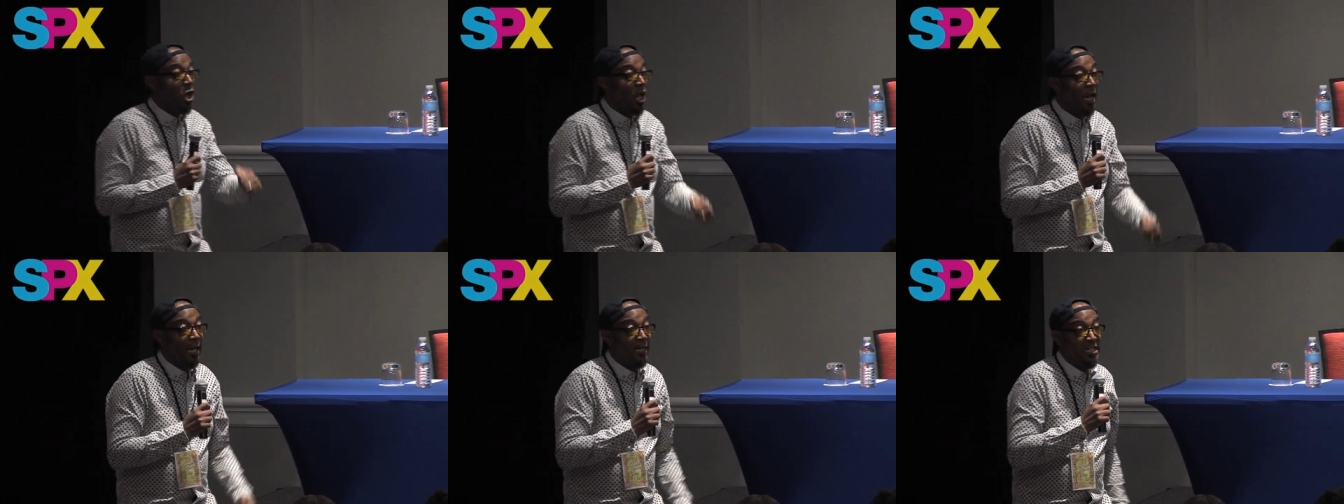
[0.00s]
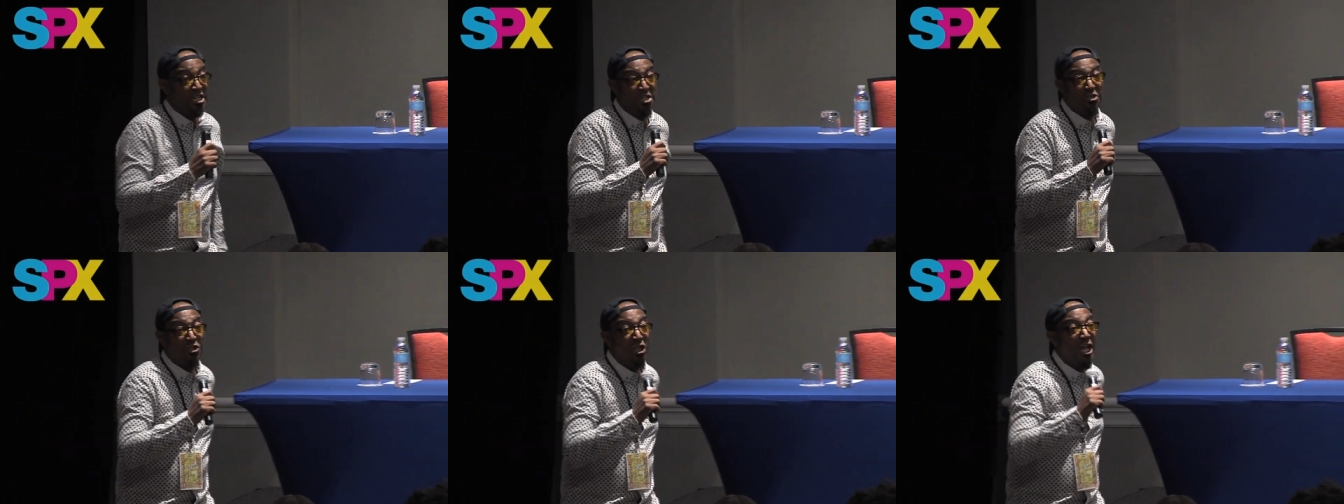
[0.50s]
And
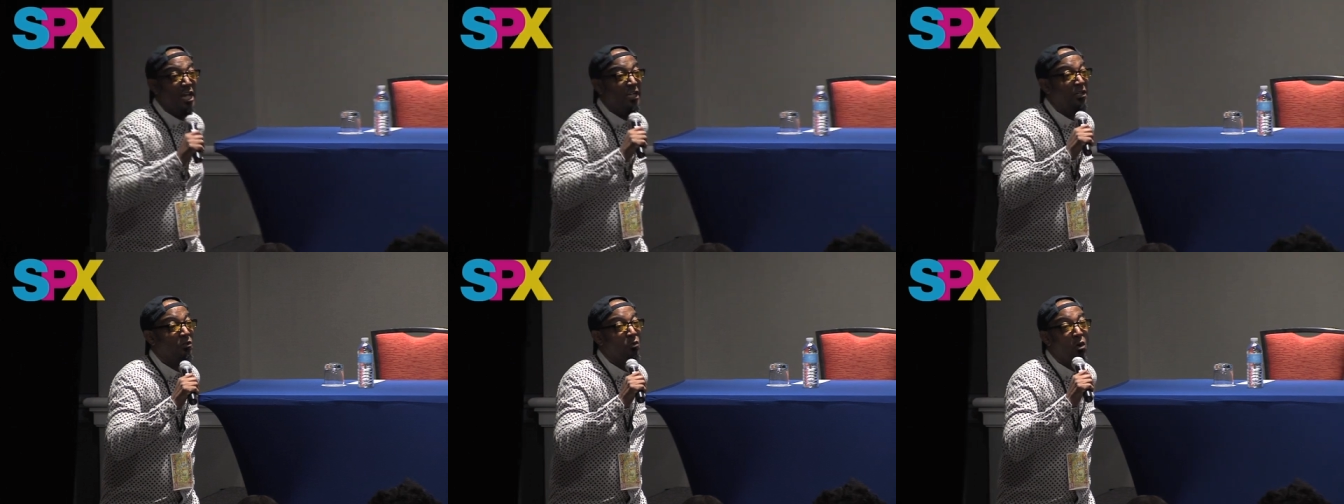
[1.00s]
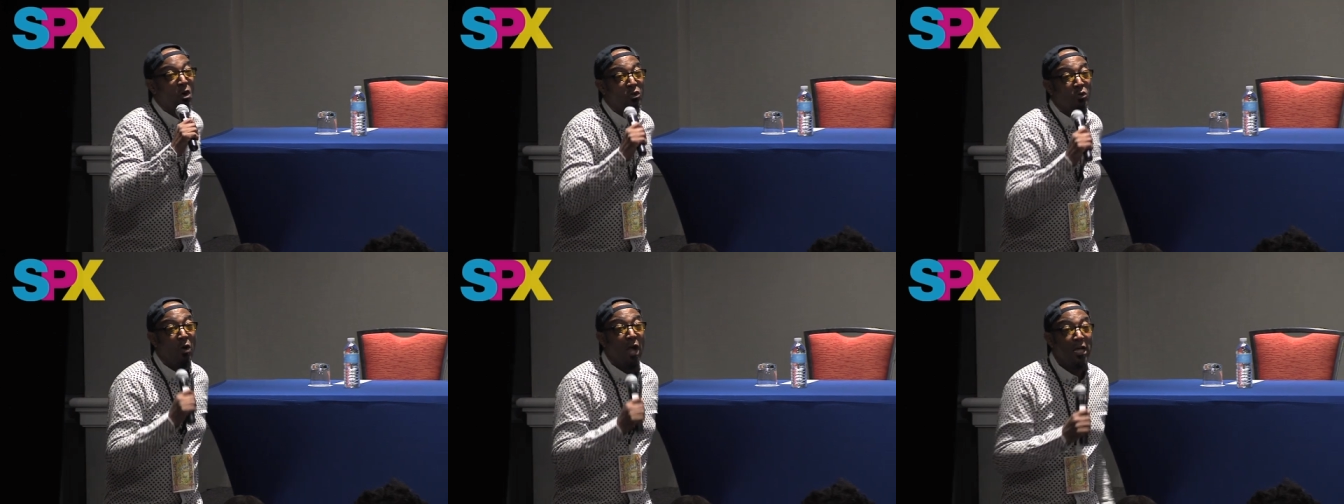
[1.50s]
he's like
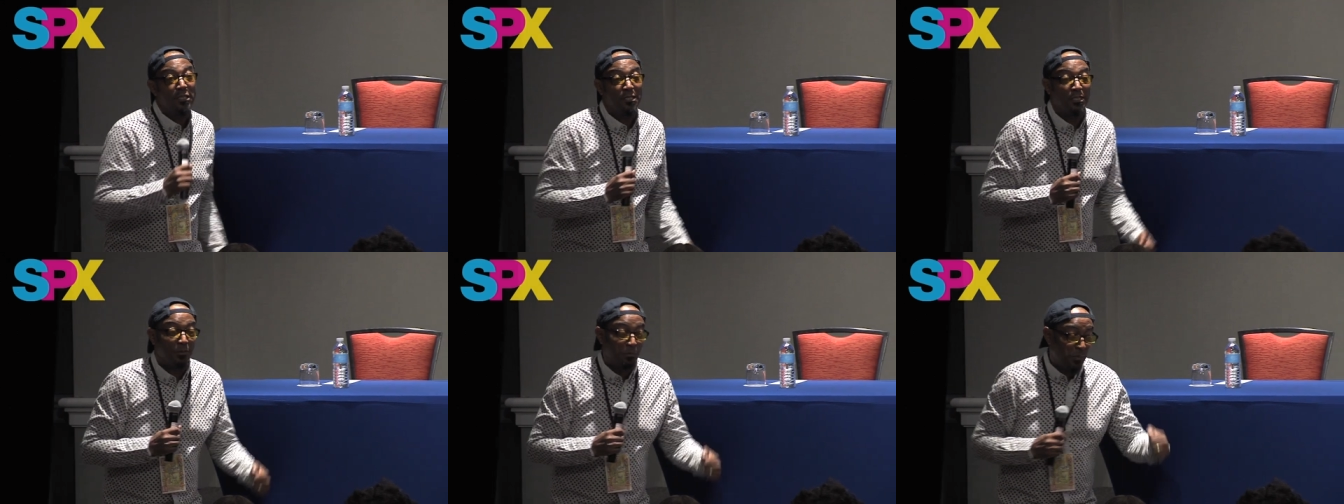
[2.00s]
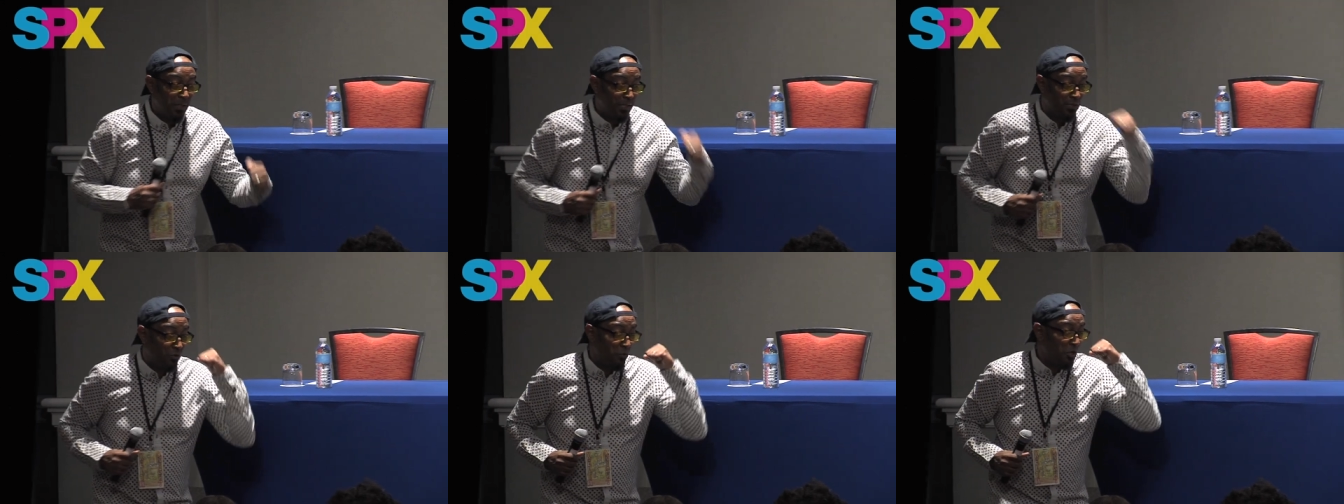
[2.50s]
across this
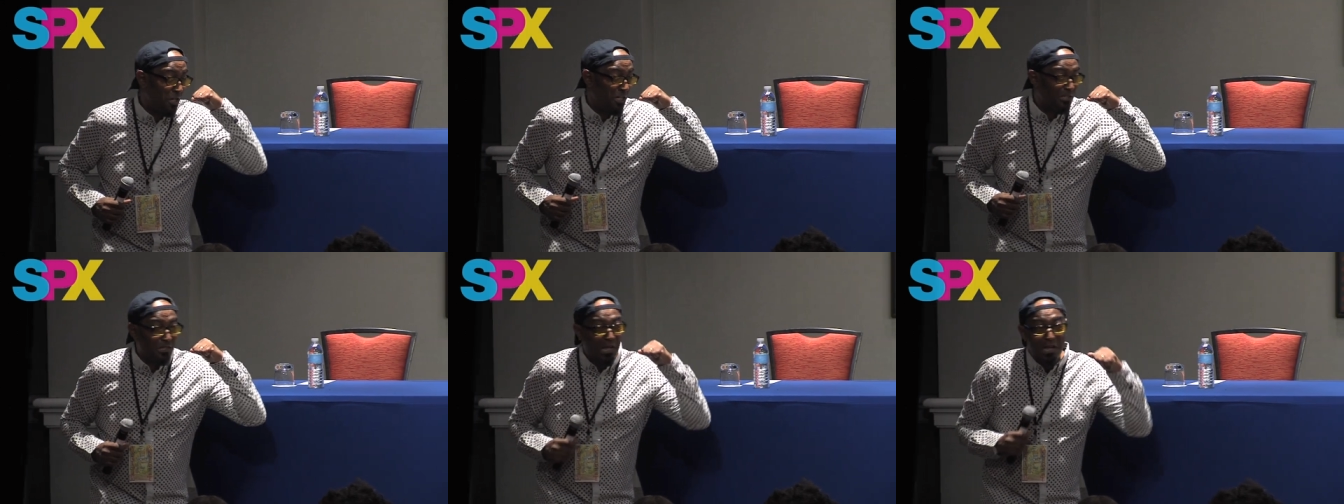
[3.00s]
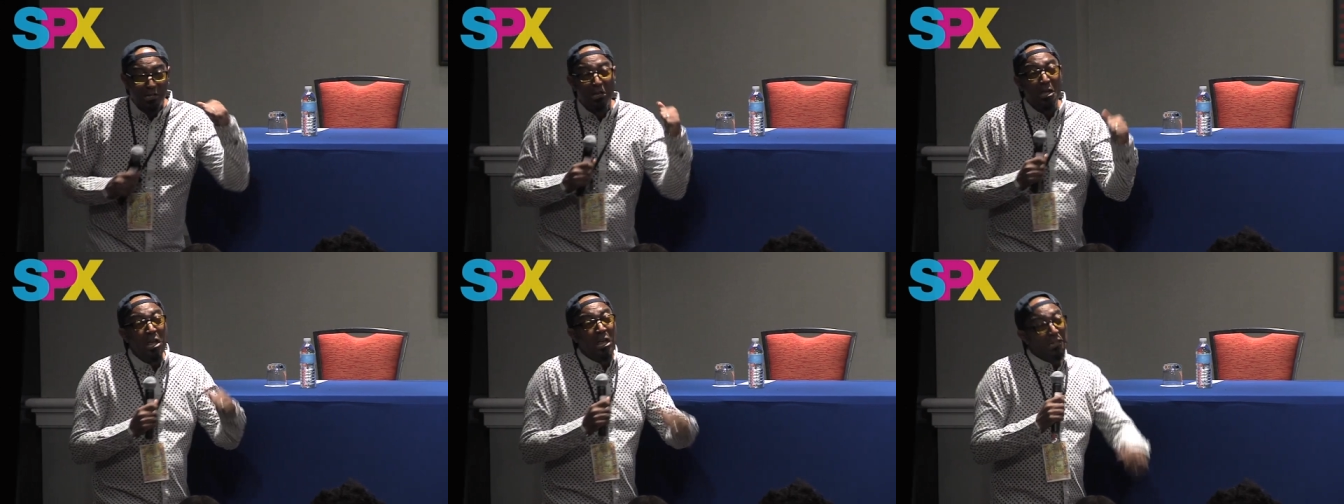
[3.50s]
big street, and he's like,
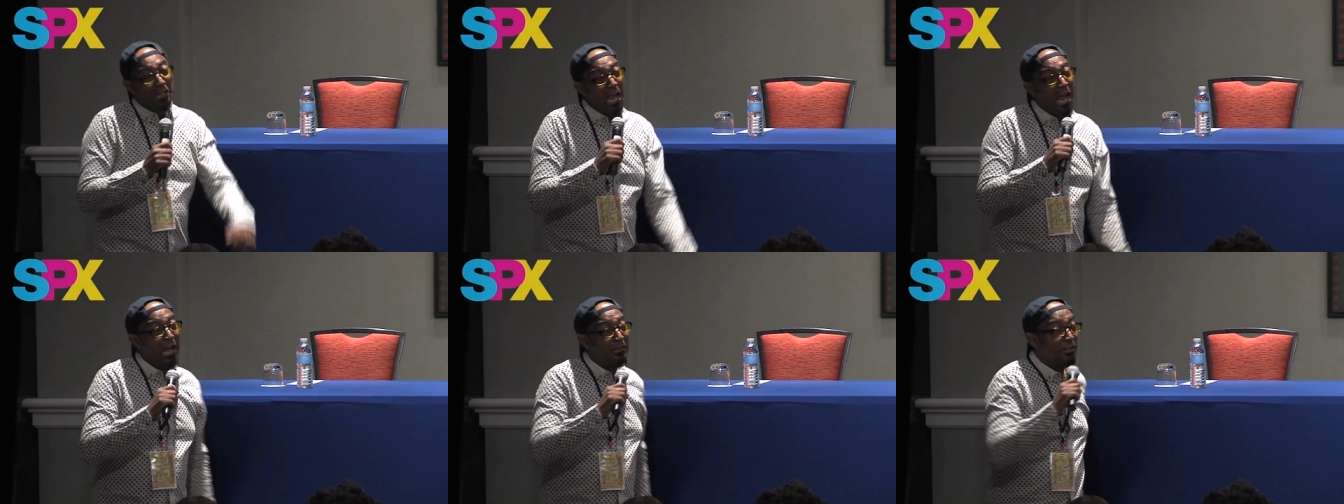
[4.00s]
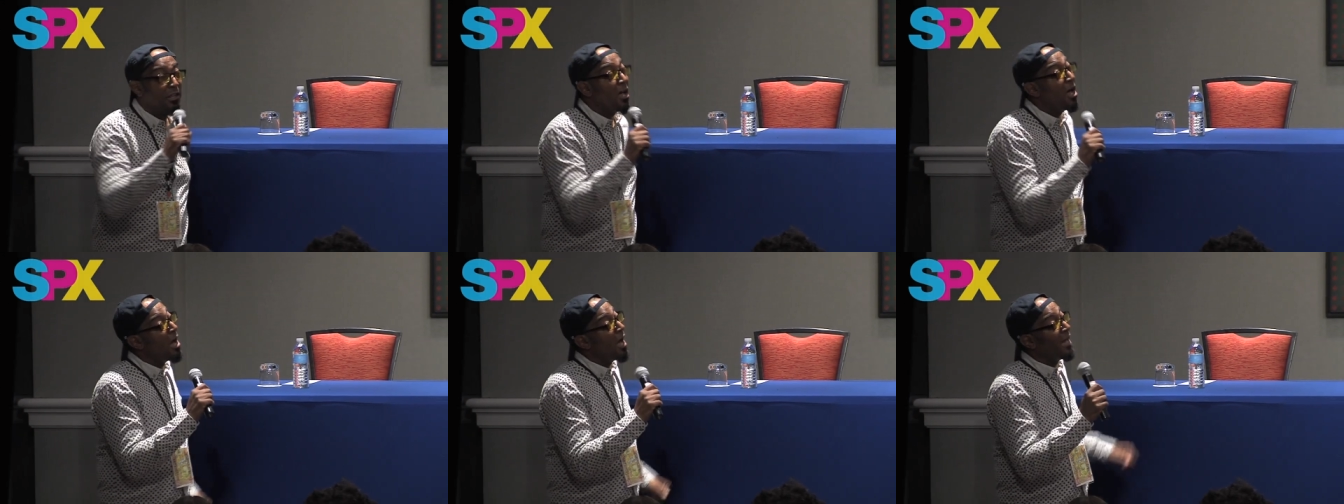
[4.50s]
get
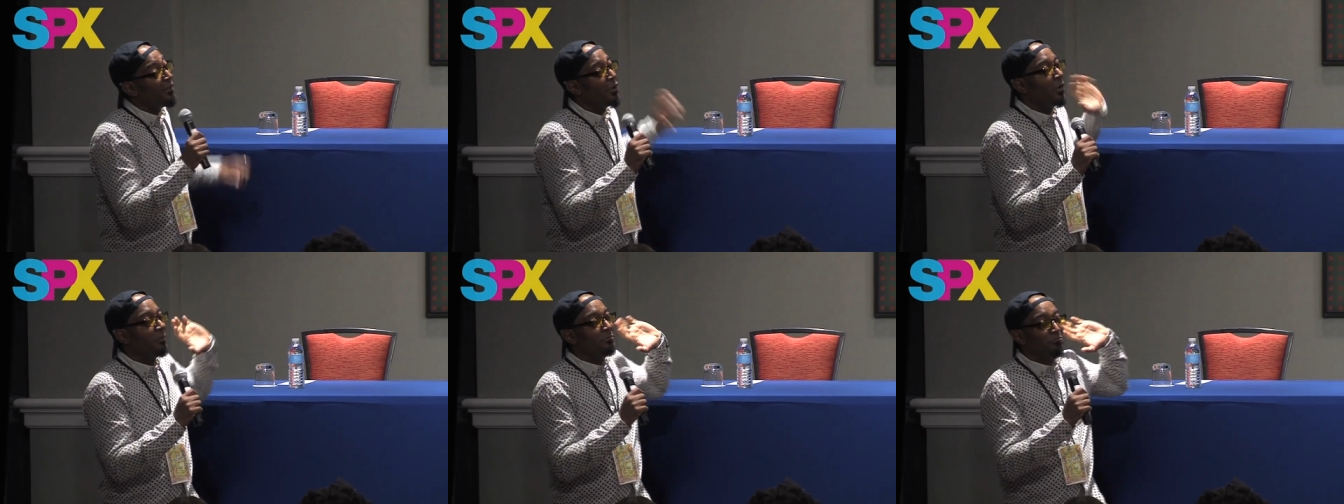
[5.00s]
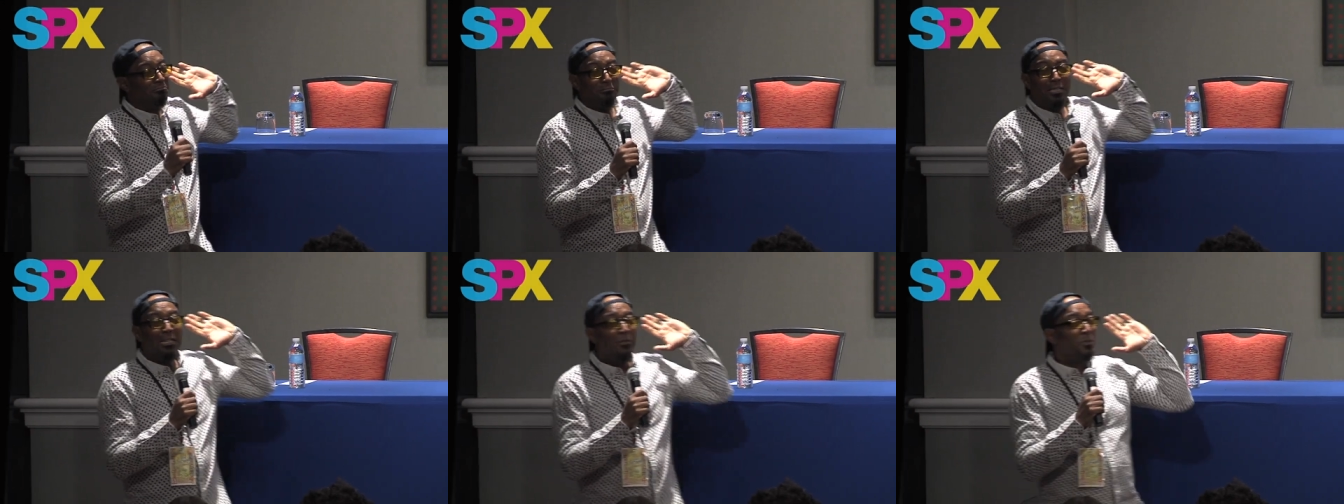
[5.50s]
the, you know,
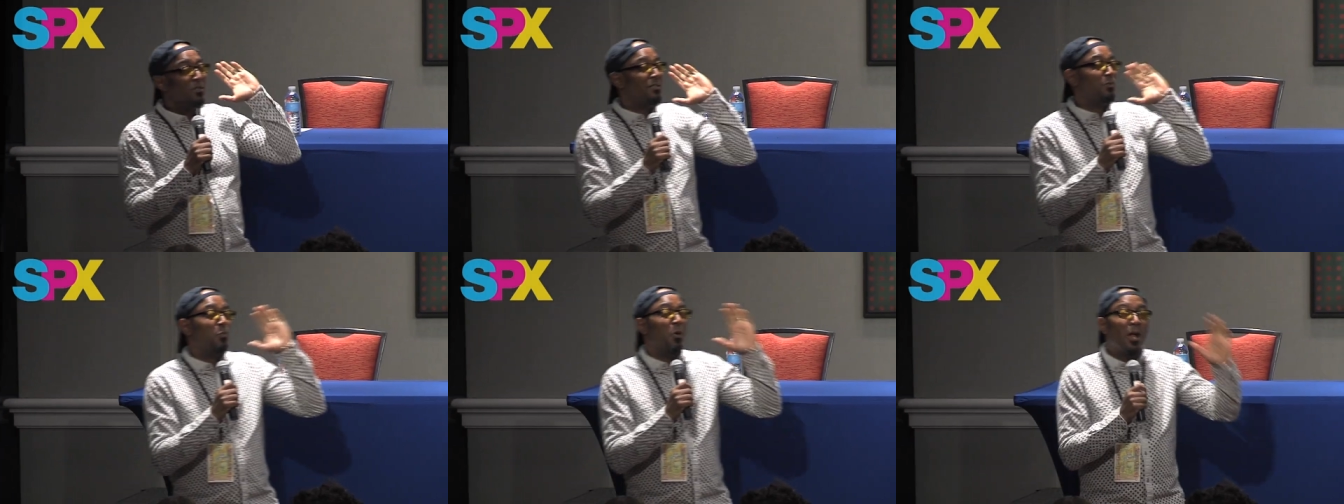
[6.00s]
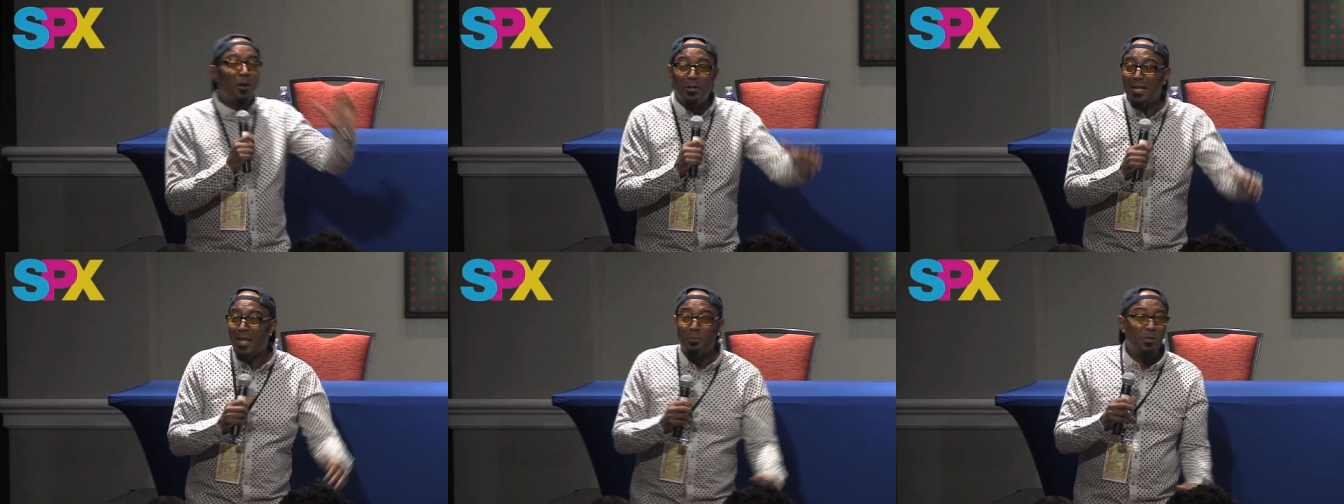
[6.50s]
he was
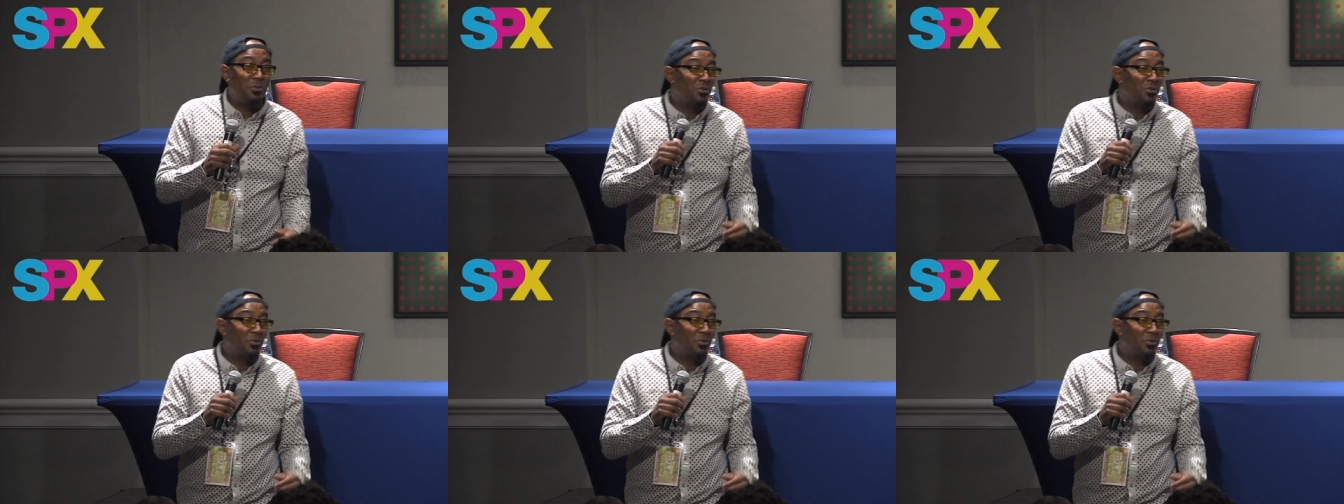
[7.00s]
swearing at me.